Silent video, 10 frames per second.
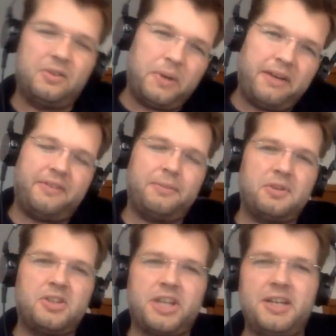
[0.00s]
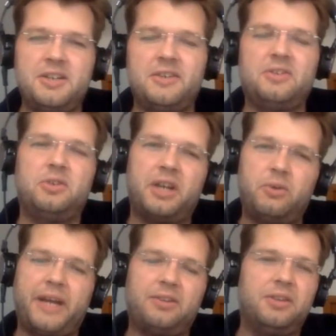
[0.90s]
So whenever something changes, you can
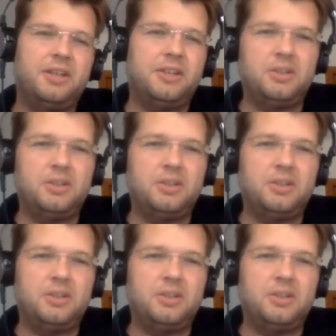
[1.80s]
react to it,